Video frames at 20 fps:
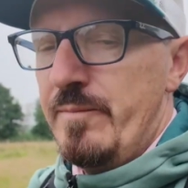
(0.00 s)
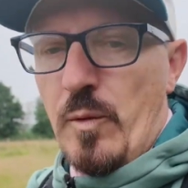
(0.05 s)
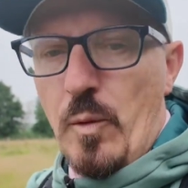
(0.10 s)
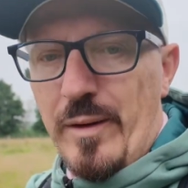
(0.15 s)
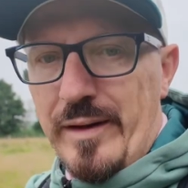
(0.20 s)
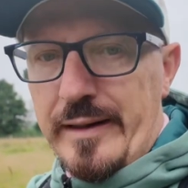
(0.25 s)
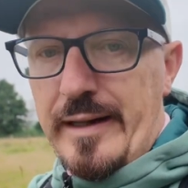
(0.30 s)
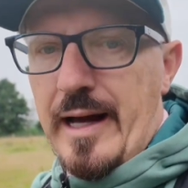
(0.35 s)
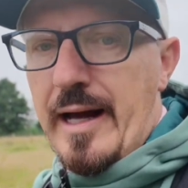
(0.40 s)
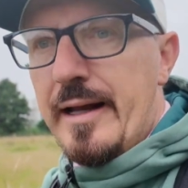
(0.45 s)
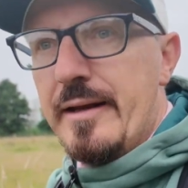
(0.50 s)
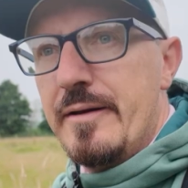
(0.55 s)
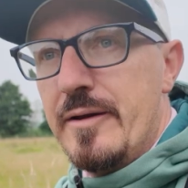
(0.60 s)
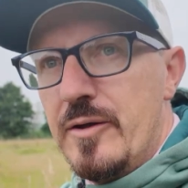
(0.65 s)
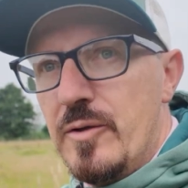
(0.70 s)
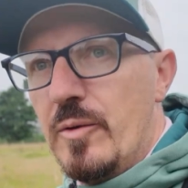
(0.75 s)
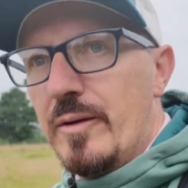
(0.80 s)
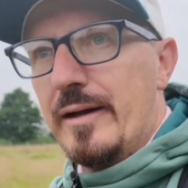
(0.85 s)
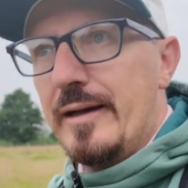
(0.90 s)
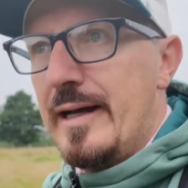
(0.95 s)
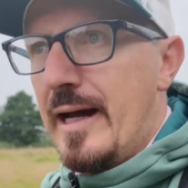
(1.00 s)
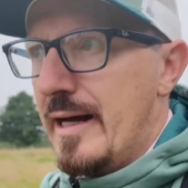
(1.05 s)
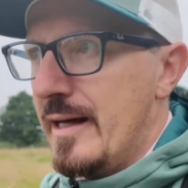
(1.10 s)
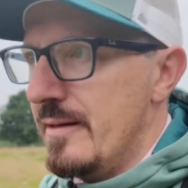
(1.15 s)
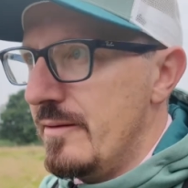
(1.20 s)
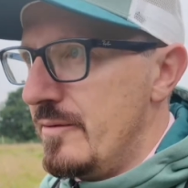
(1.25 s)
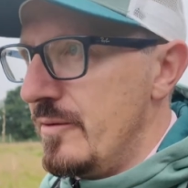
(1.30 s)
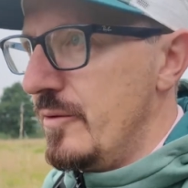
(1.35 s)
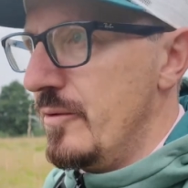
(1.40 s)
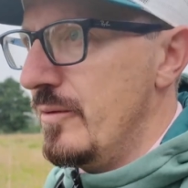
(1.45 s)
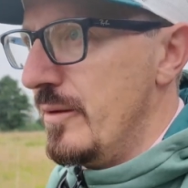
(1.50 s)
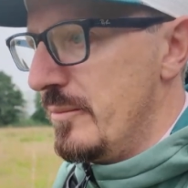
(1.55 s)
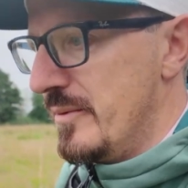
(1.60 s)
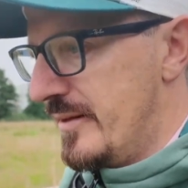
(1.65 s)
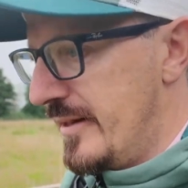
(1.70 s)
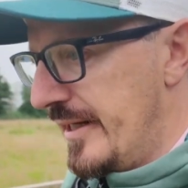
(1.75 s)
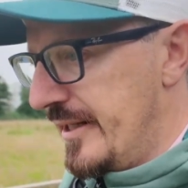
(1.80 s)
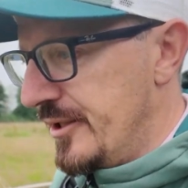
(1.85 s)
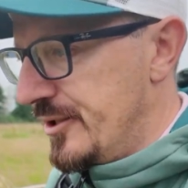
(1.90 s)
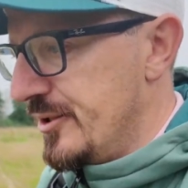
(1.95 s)
what I can do, what I can't do,
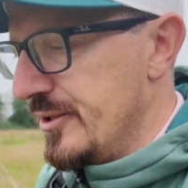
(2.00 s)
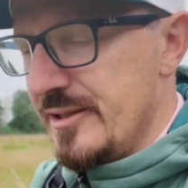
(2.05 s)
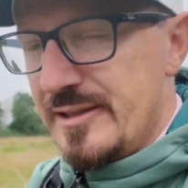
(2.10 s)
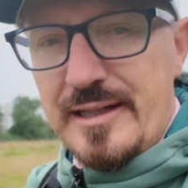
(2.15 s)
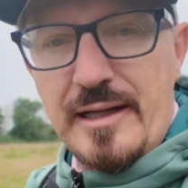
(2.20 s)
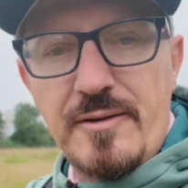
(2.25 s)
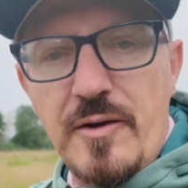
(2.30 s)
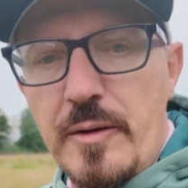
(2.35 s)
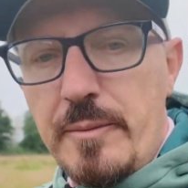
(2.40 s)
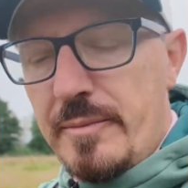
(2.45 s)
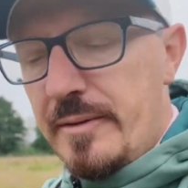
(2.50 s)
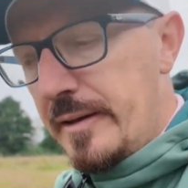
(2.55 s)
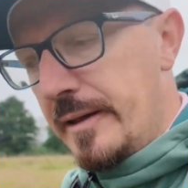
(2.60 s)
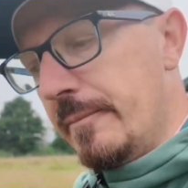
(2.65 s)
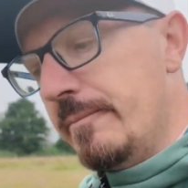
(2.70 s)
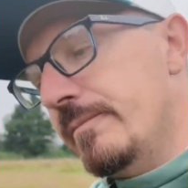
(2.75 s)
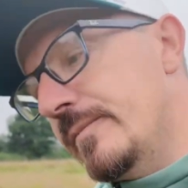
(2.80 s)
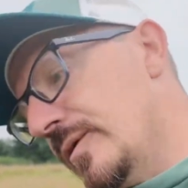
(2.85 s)
limitations, that type of thing.